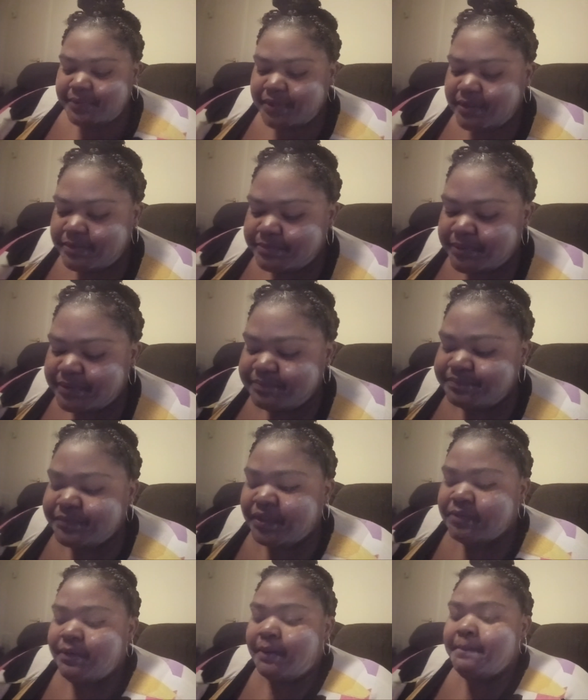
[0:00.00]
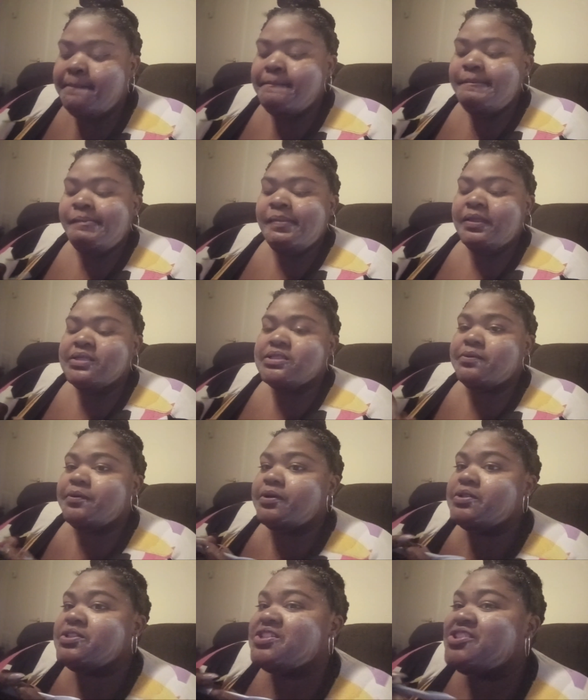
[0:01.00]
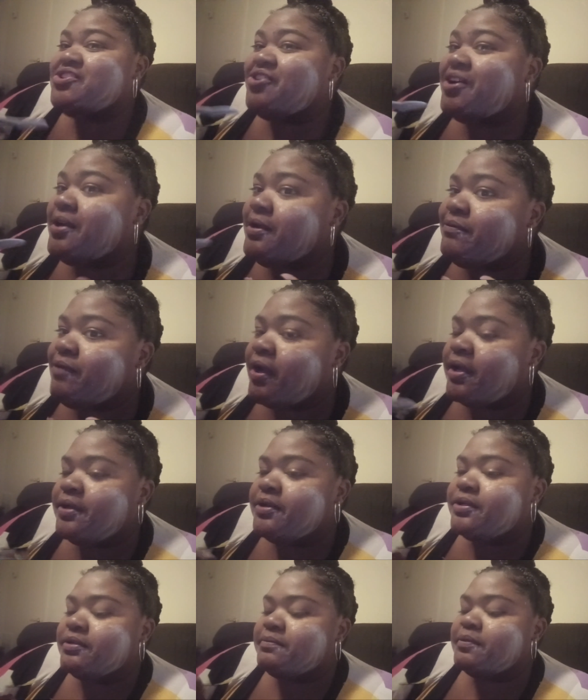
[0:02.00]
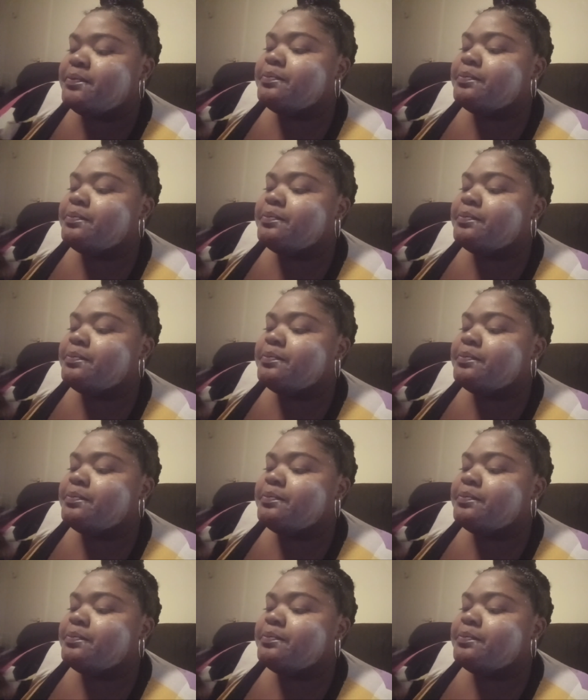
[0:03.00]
it on, but anyway. So we're gonna start right here. Let me